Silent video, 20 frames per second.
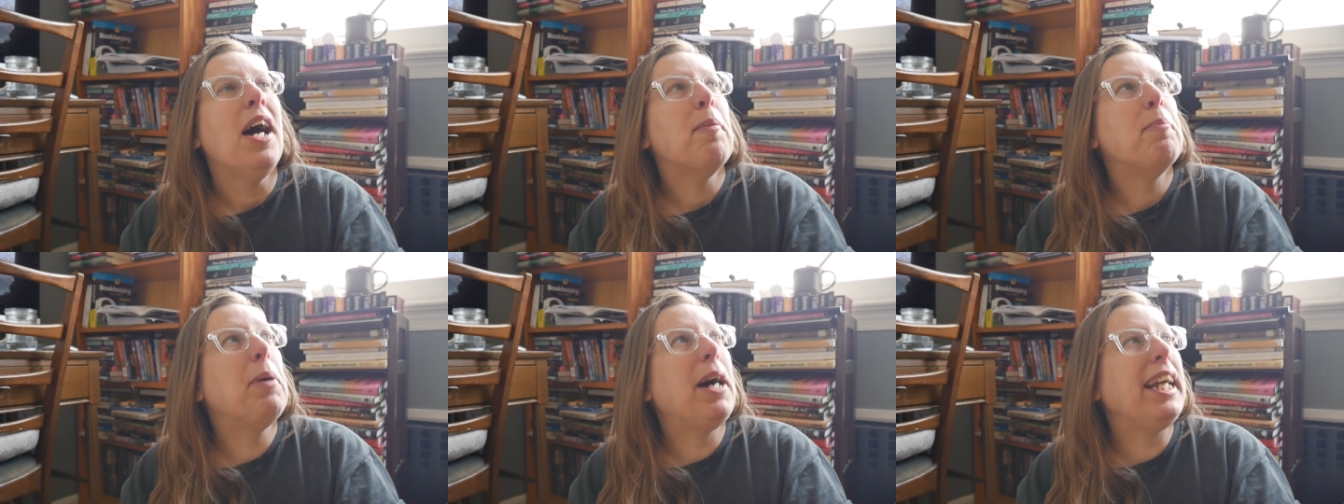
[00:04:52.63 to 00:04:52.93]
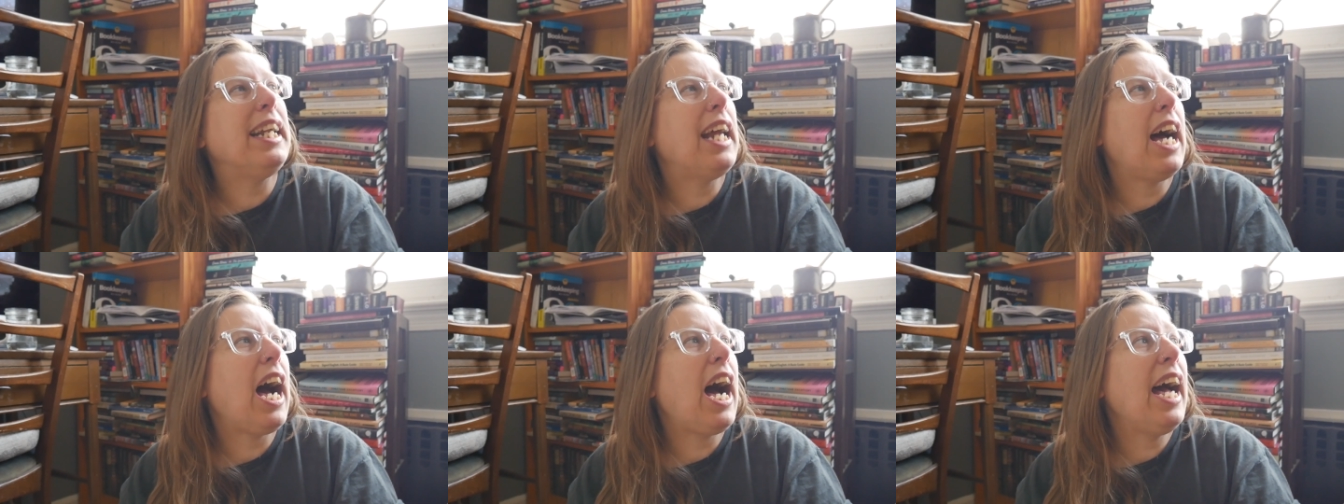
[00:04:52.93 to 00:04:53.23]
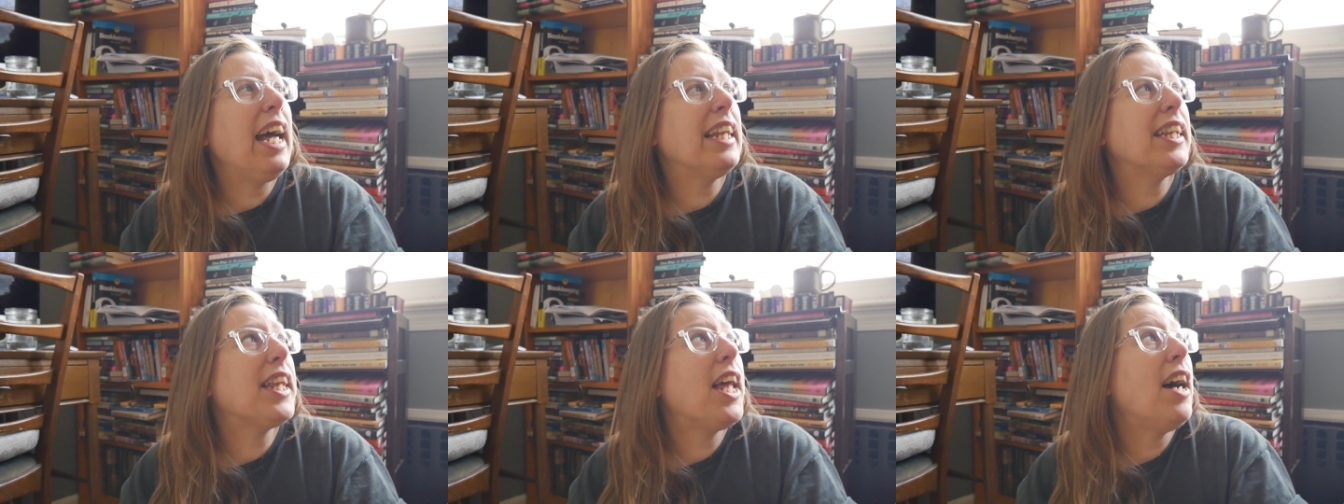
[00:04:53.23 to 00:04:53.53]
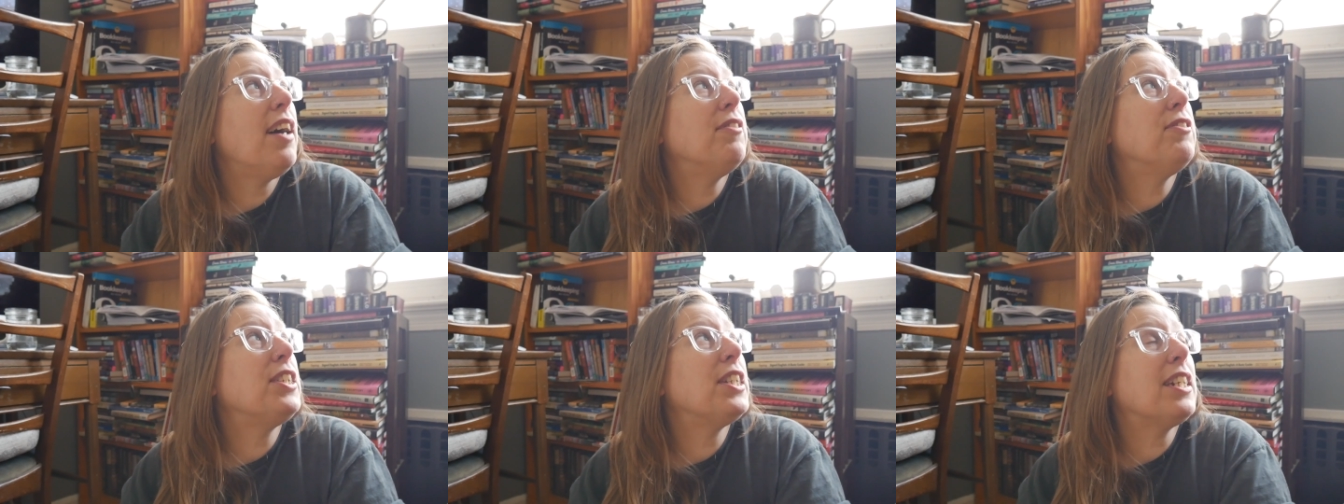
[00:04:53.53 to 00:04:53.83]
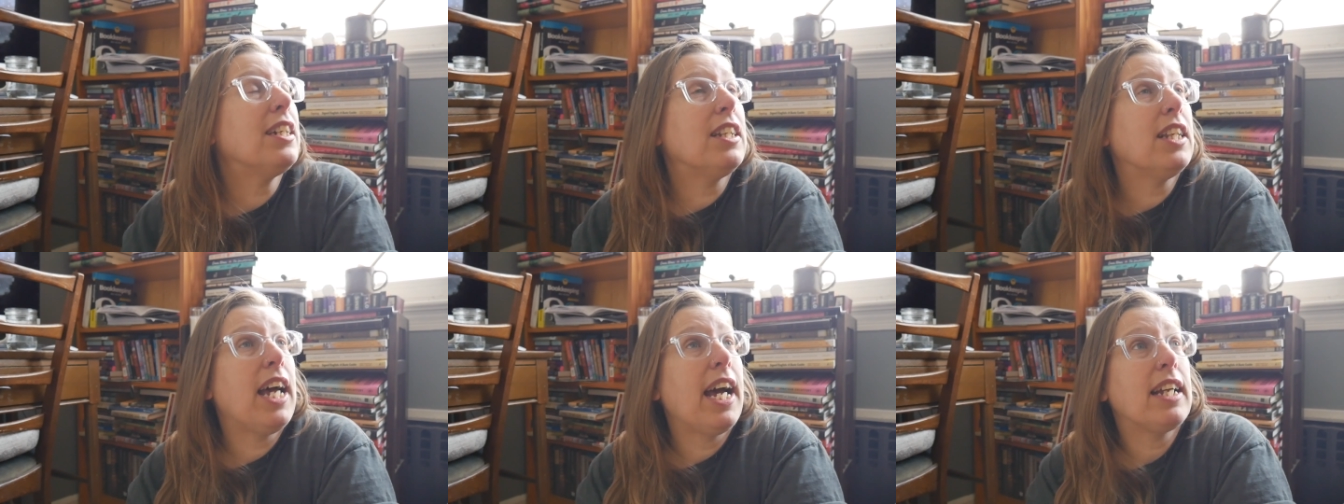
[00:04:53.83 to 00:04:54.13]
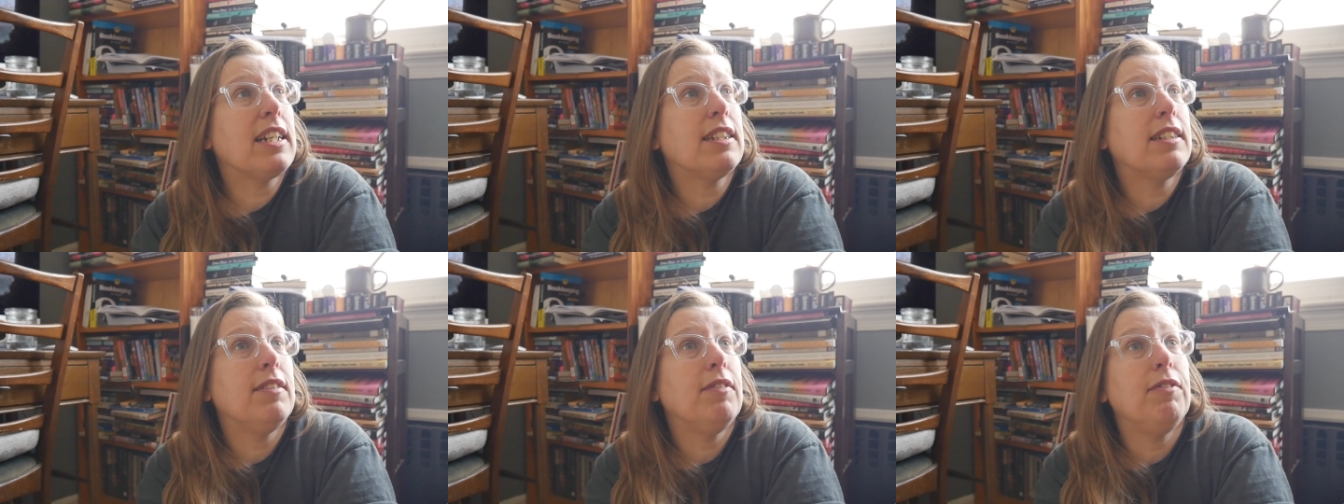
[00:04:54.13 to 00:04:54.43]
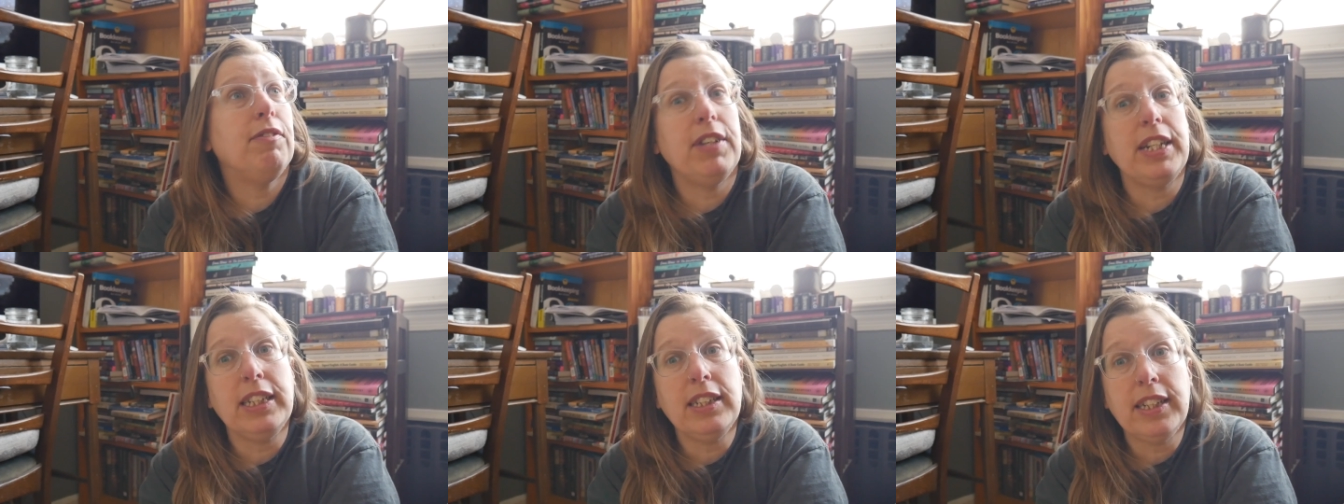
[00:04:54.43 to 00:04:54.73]
But I love to collect
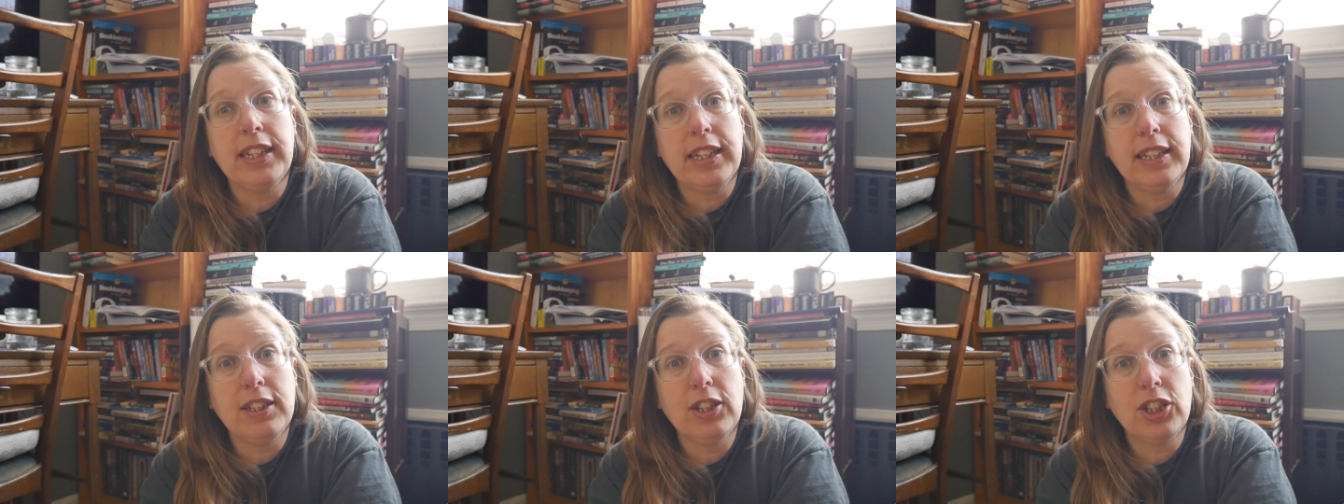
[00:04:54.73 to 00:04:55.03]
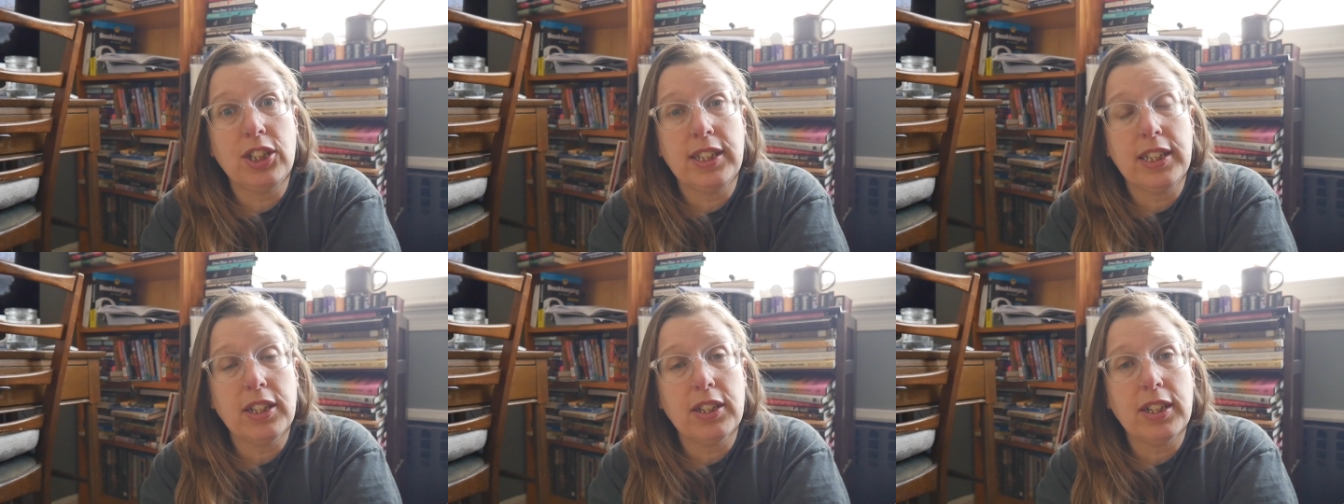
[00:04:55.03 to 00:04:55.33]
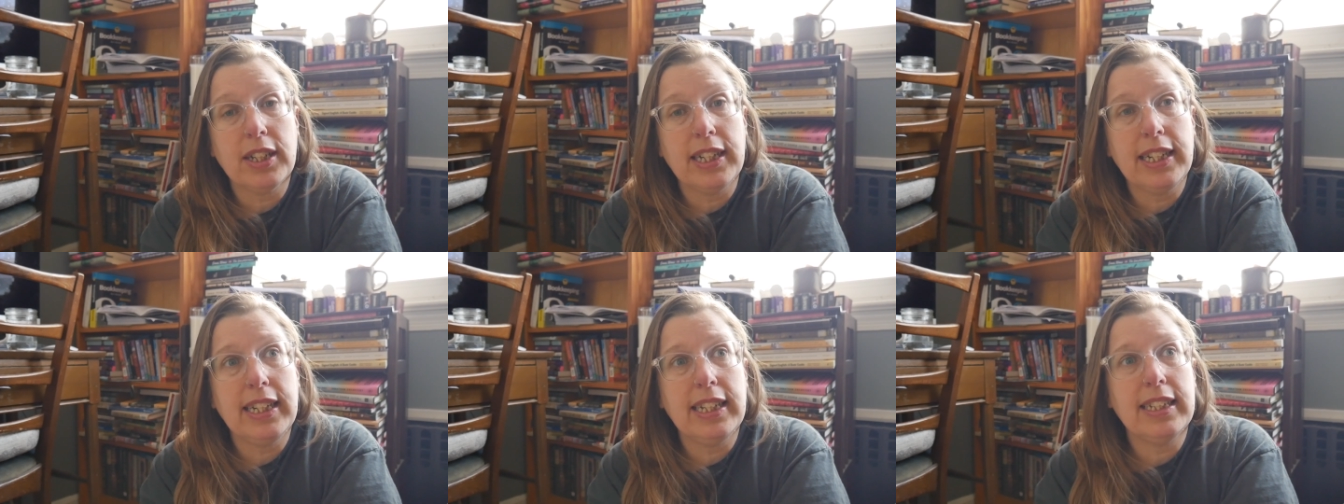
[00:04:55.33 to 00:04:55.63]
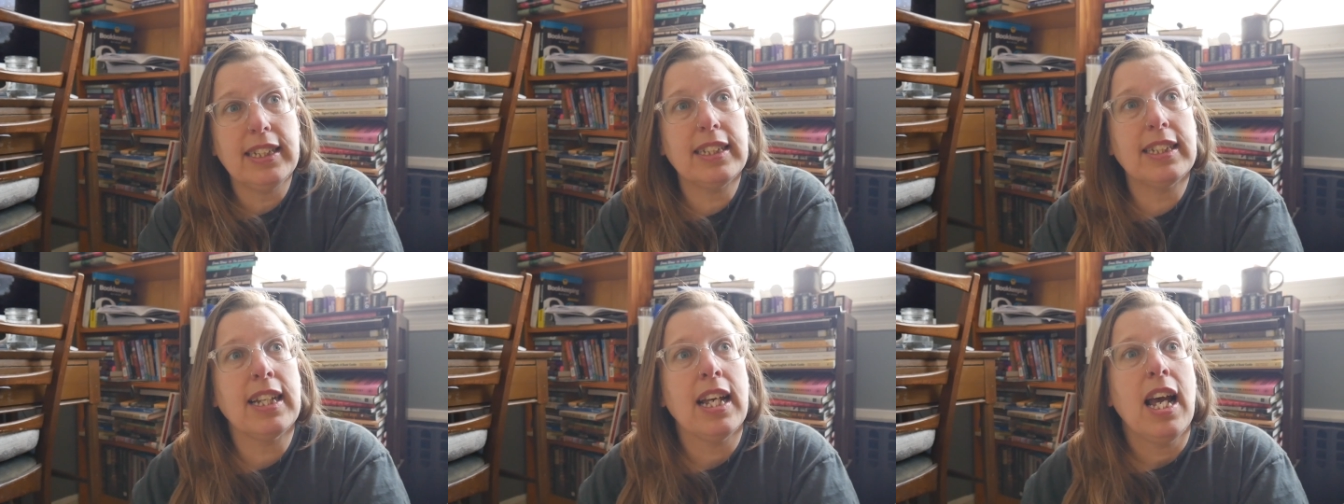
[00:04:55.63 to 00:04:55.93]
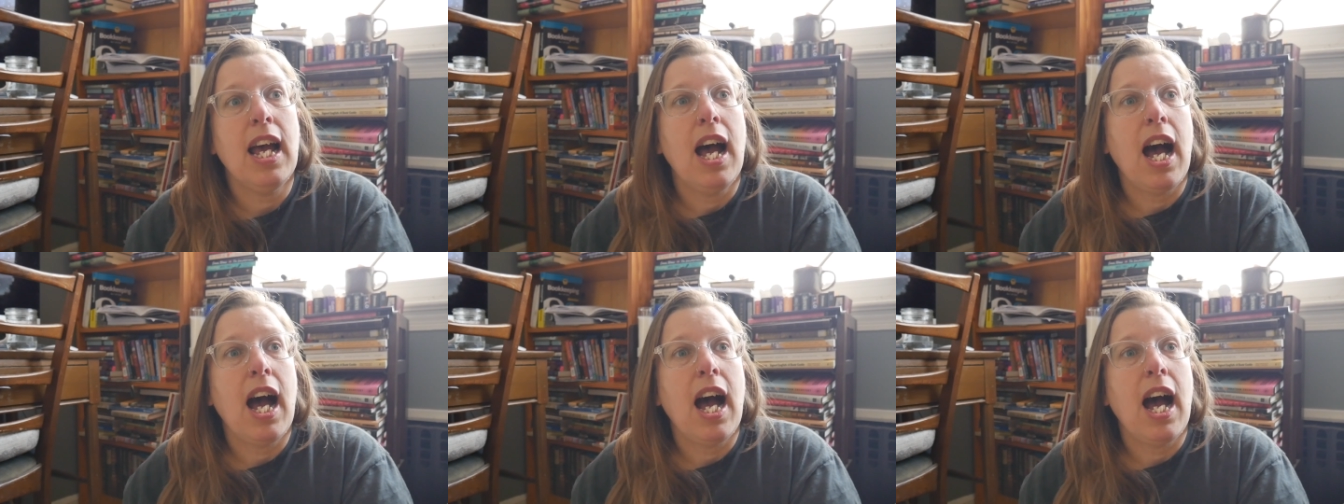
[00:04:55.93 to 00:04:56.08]
vintage series.